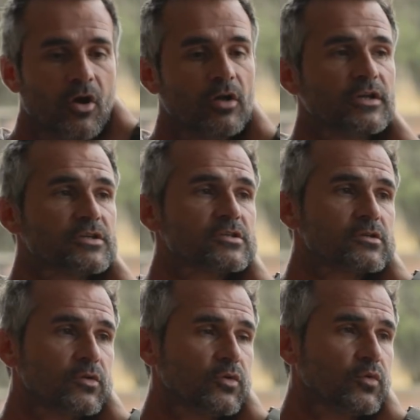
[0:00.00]
colleagues
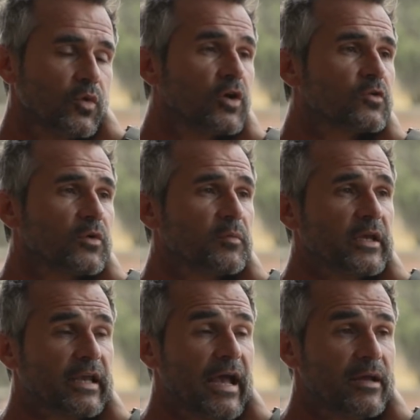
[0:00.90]
who worked with
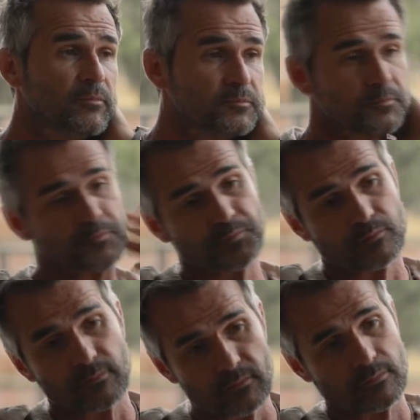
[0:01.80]
me
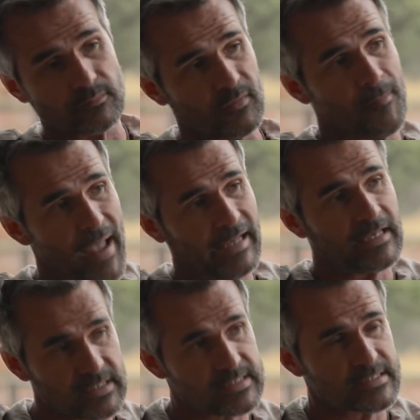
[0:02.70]
came
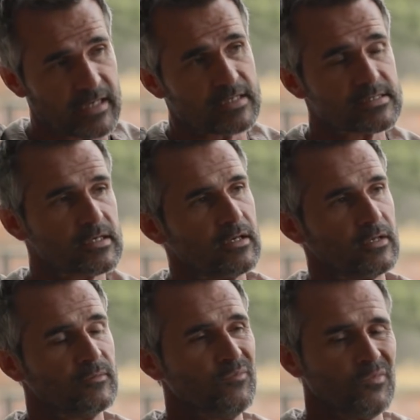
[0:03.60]
banging sticks,
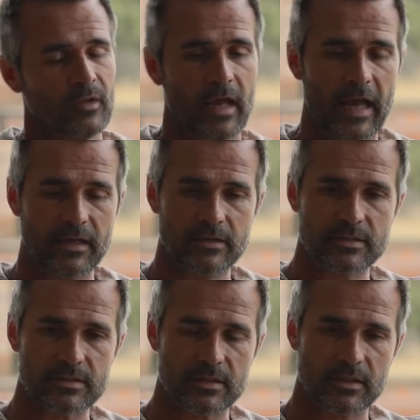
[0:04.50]

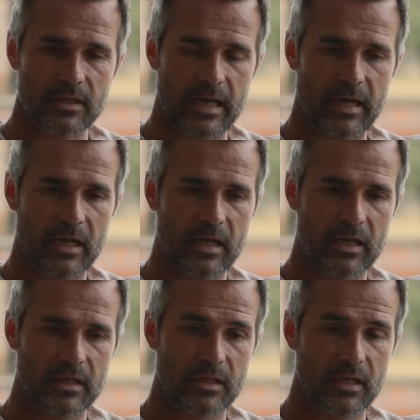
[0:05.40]
and
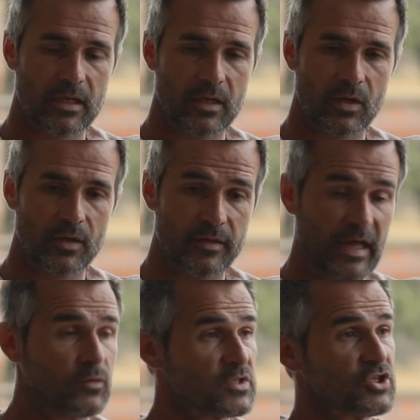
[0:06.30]
uh,
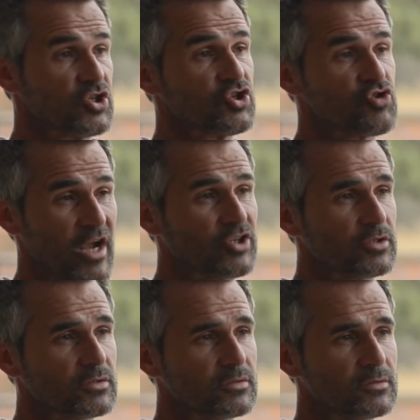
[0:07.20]
that was a distraction.